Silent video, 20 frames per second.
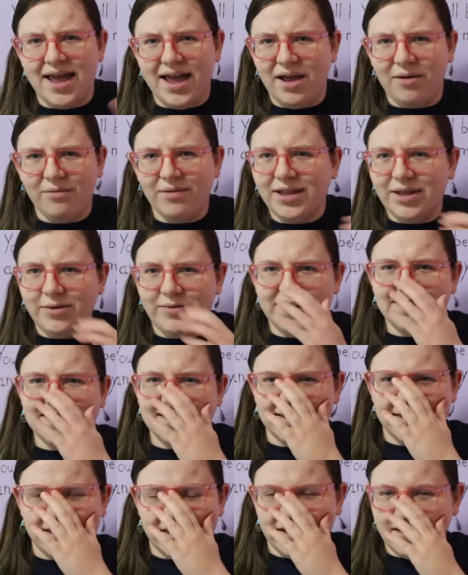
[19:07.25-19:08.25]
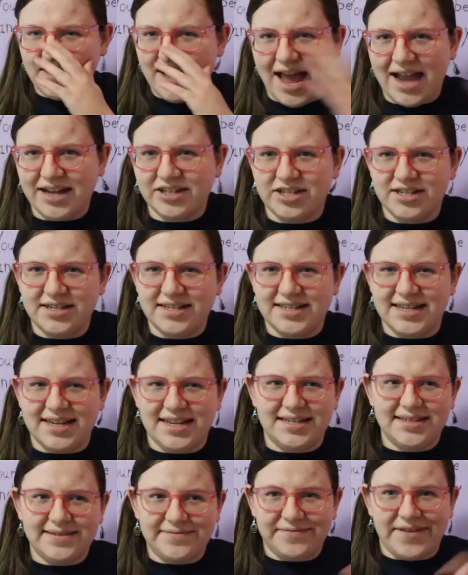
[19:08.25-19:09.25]
It really wasn't. Action
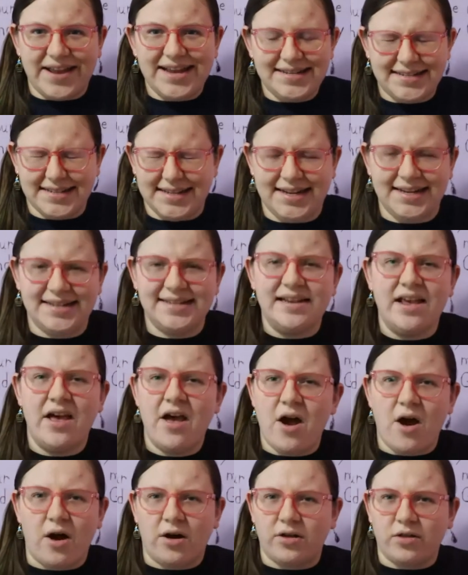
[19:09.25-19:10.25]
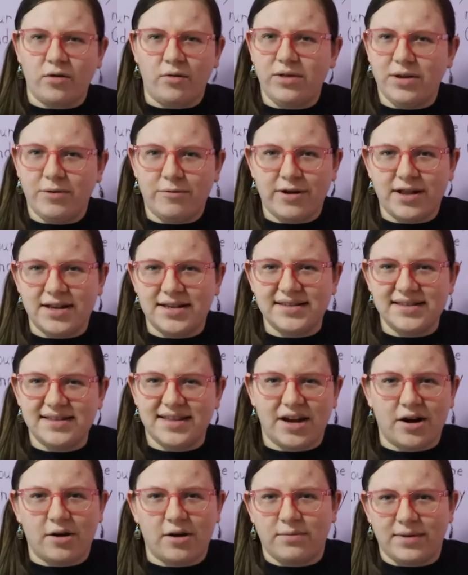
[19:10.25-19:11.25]
scenes, fight scenes are the only ones
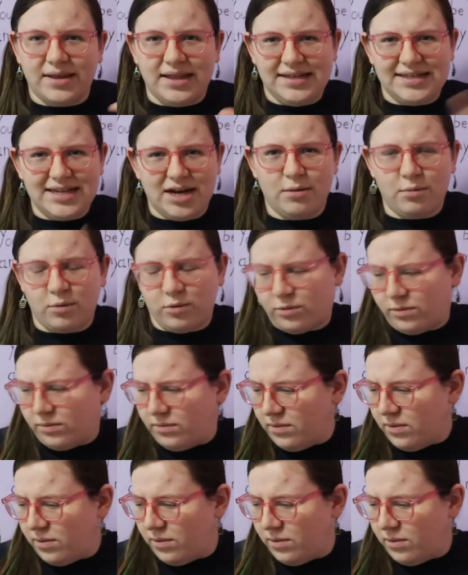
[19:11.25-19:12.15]
that are really terrible